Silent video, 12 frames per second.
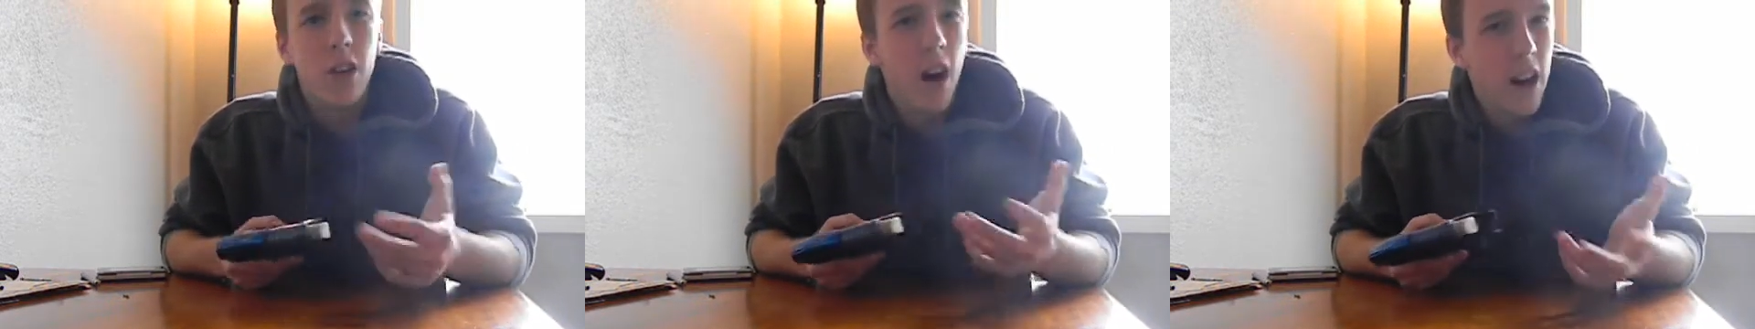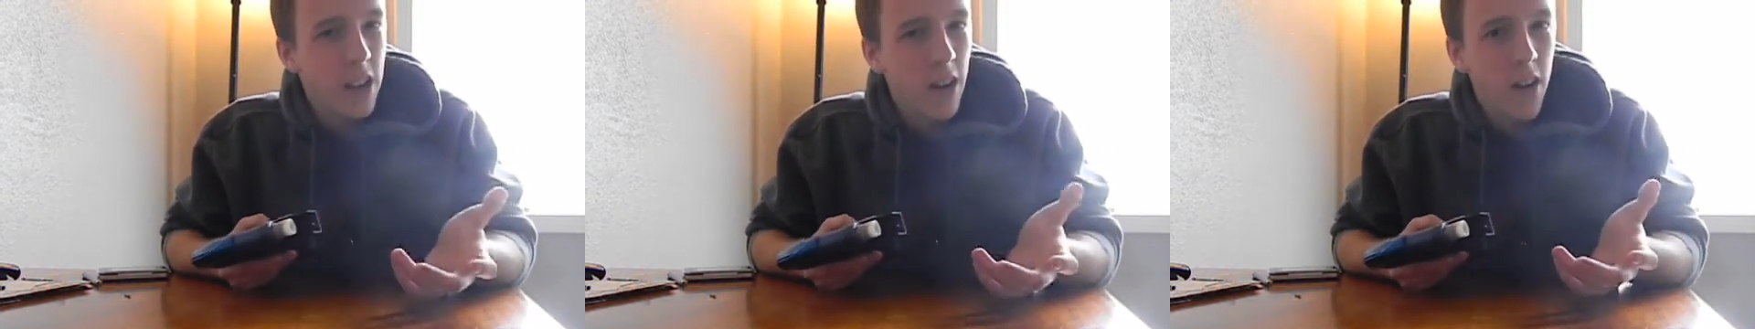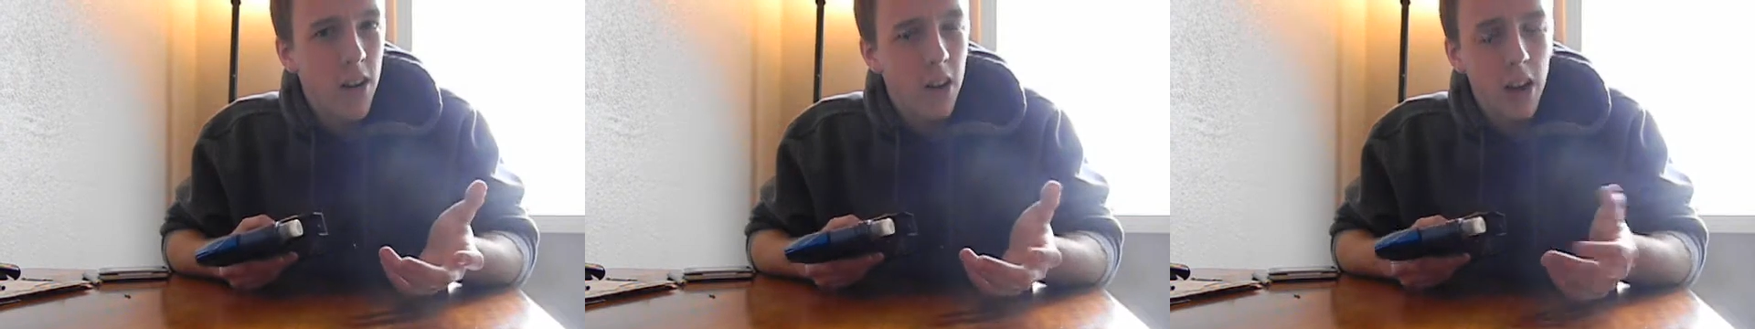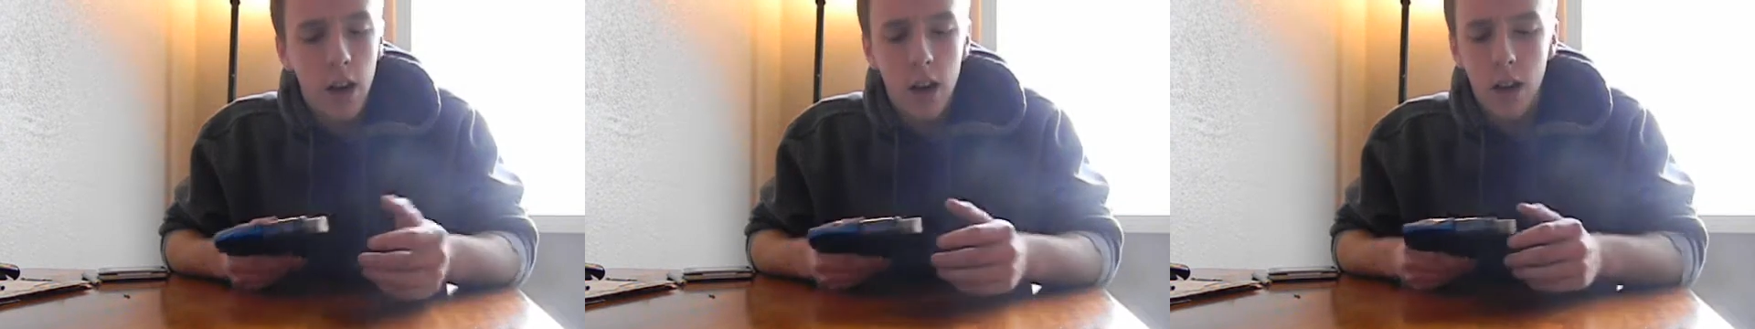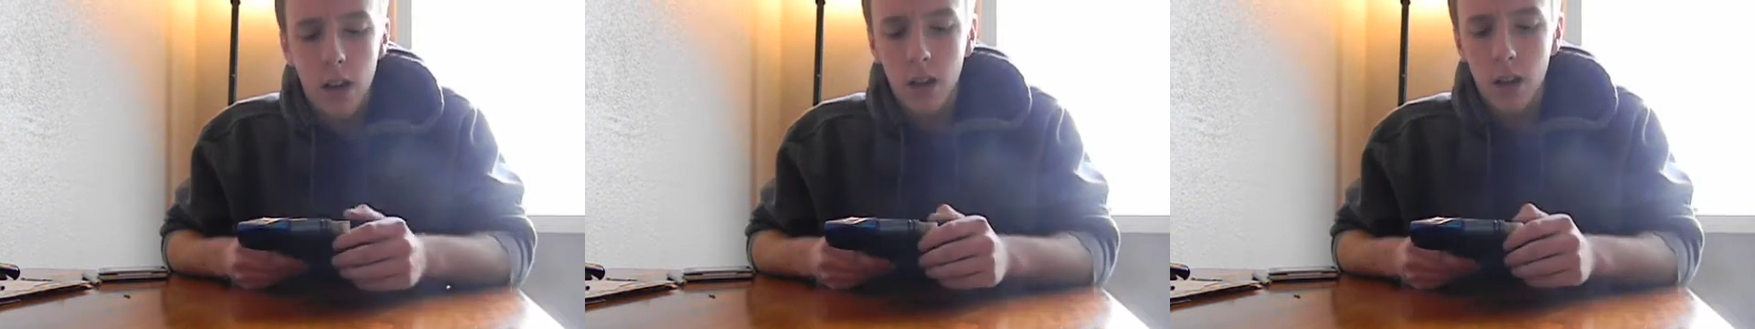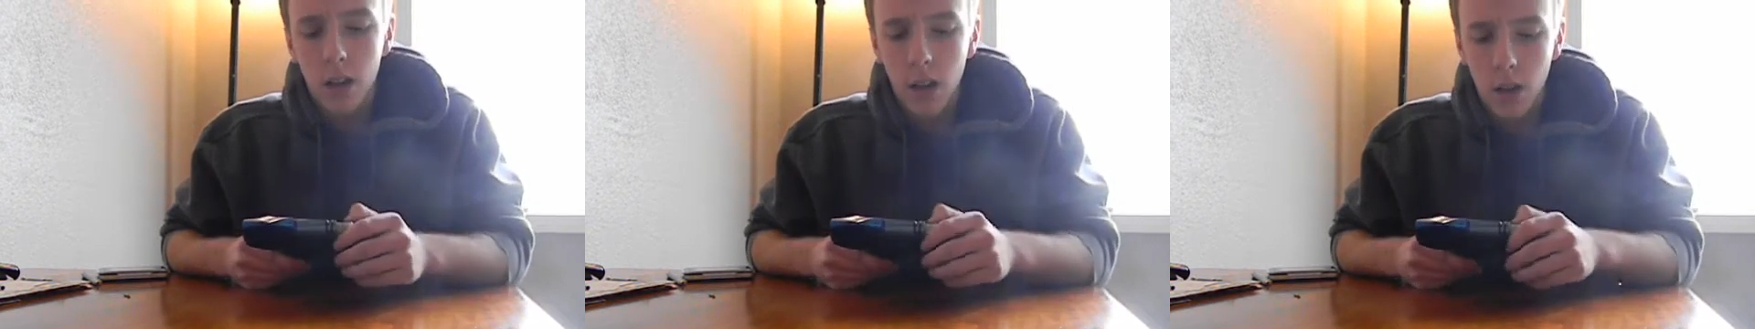Naughty Dog.
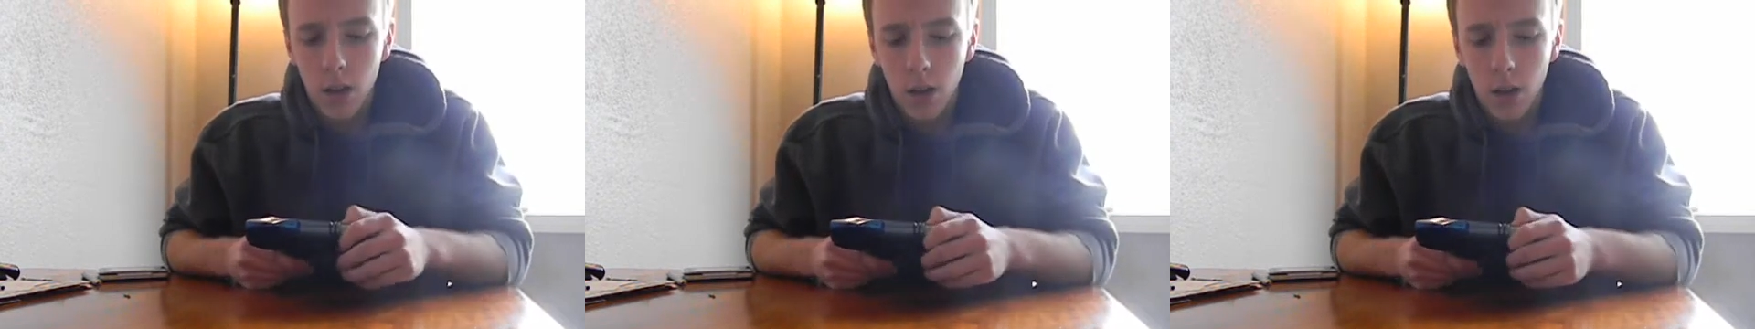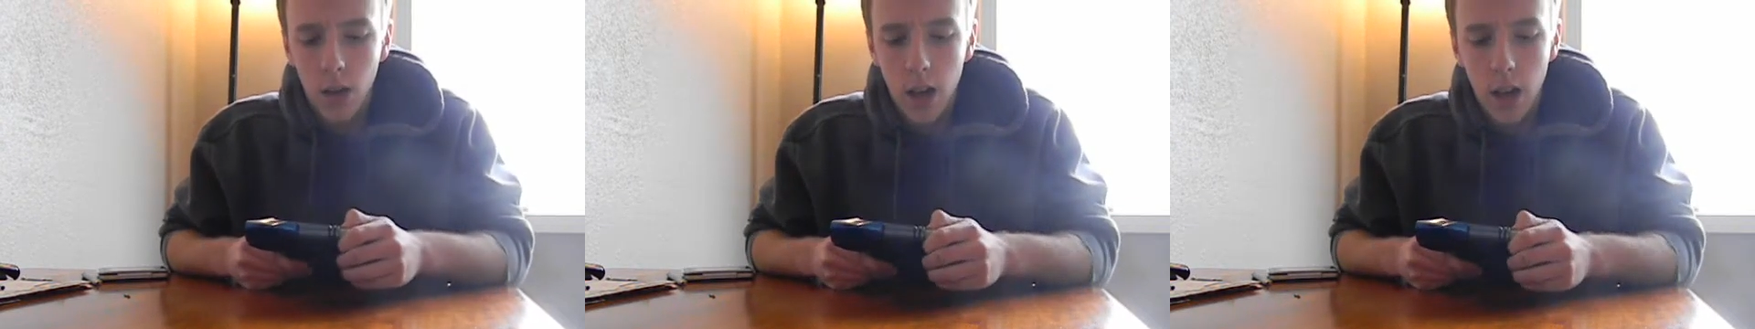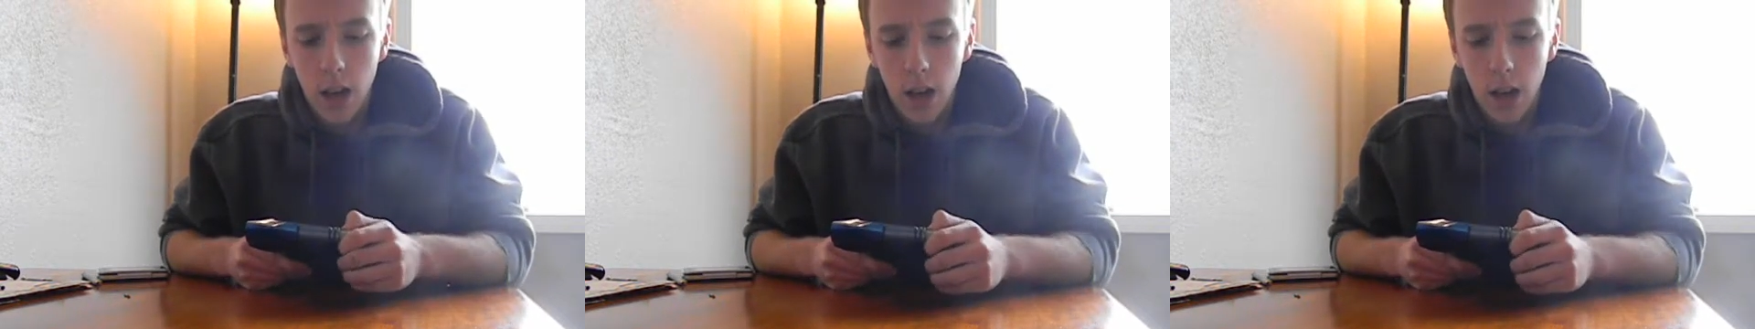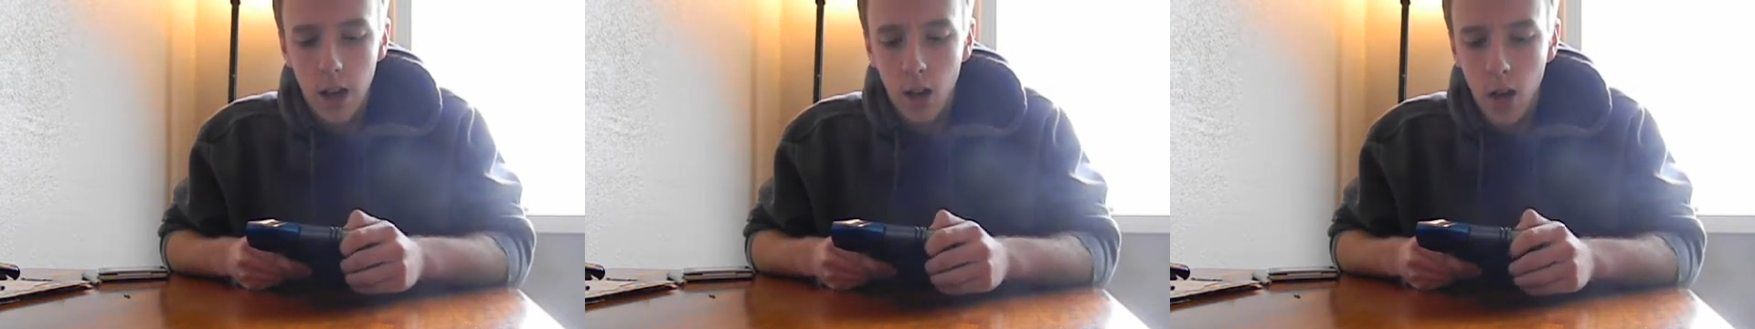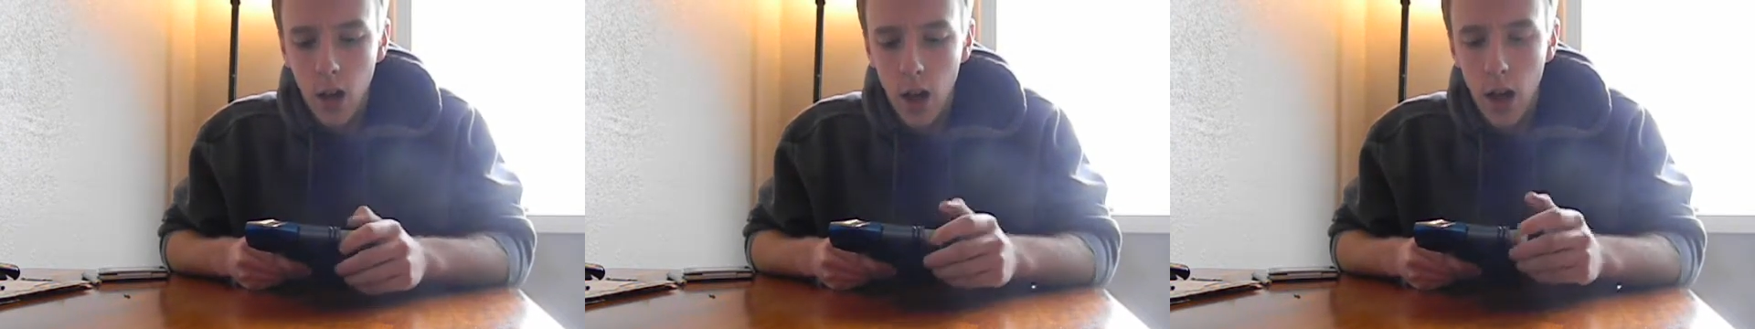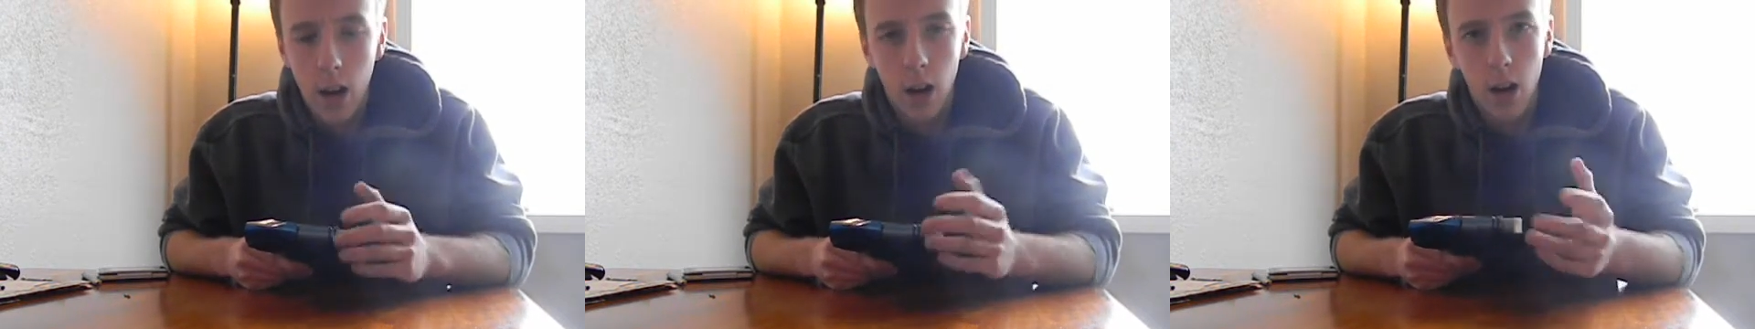They
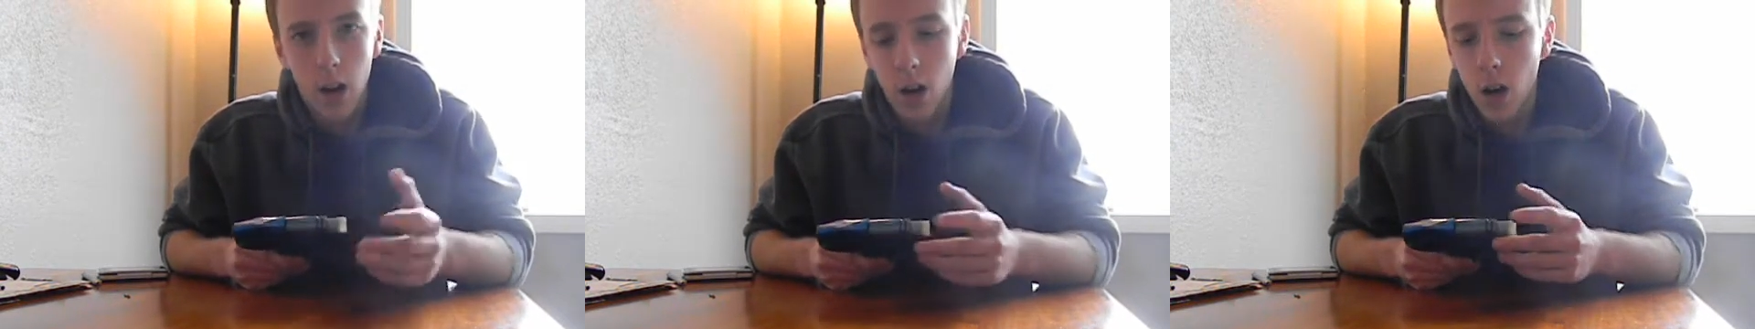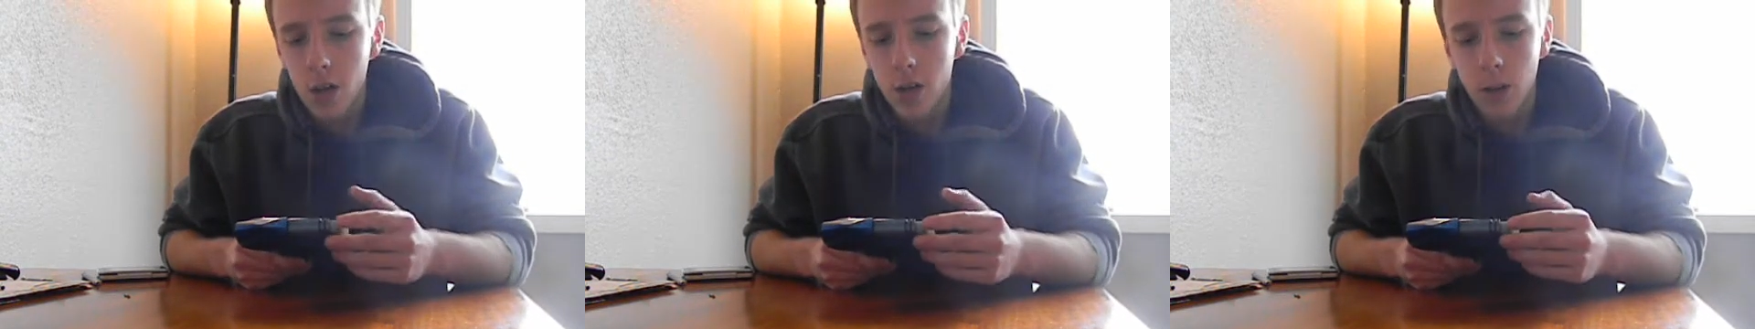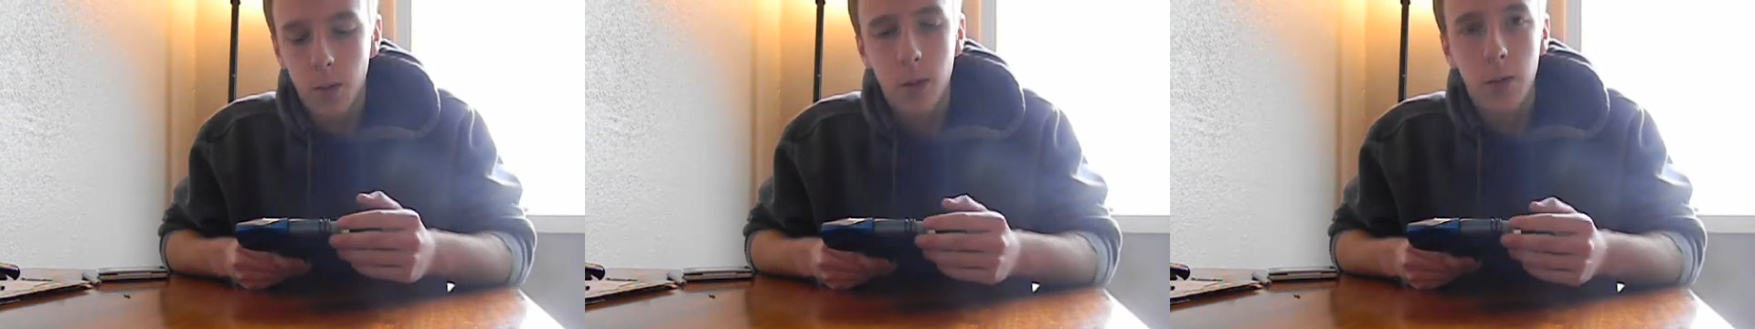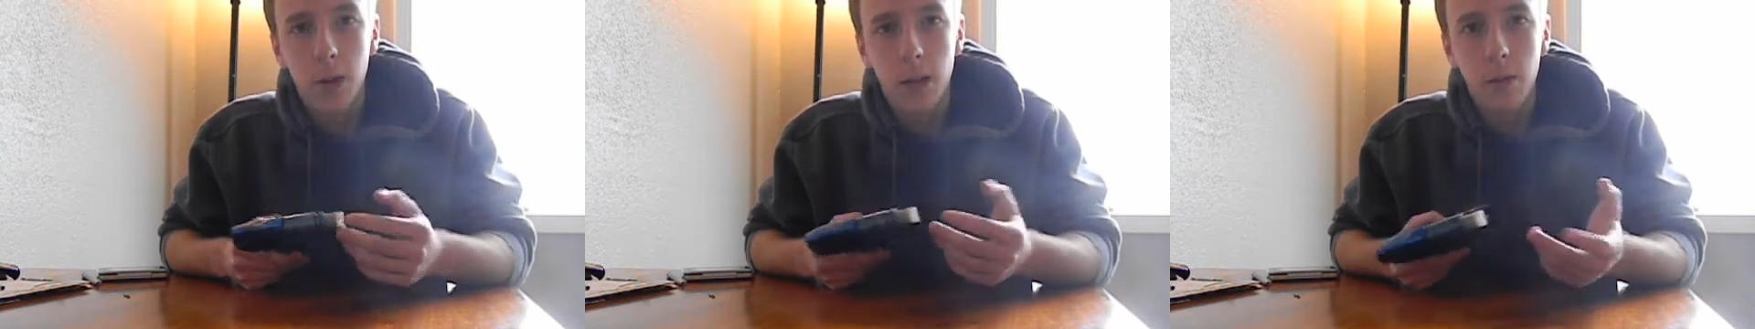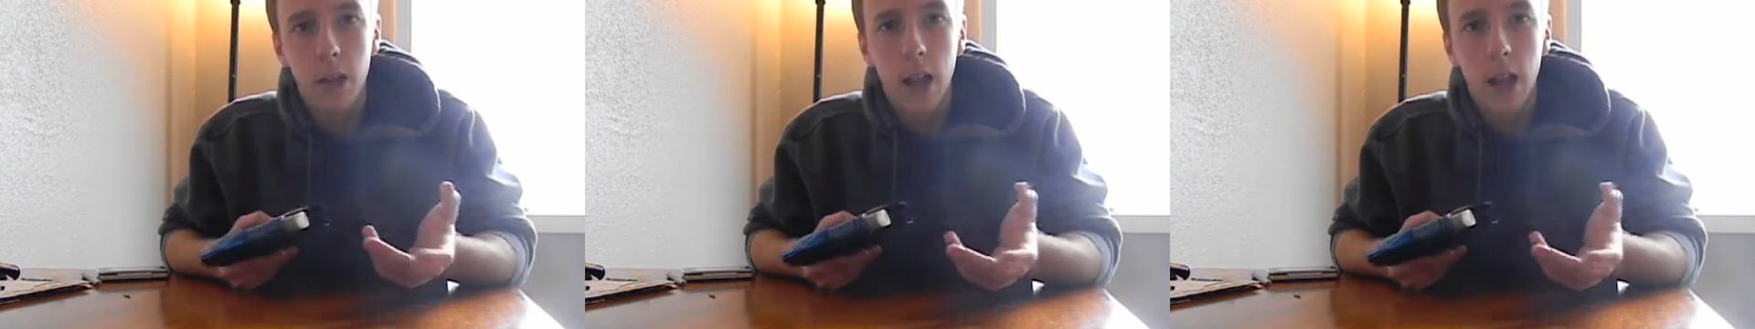had a contract between them,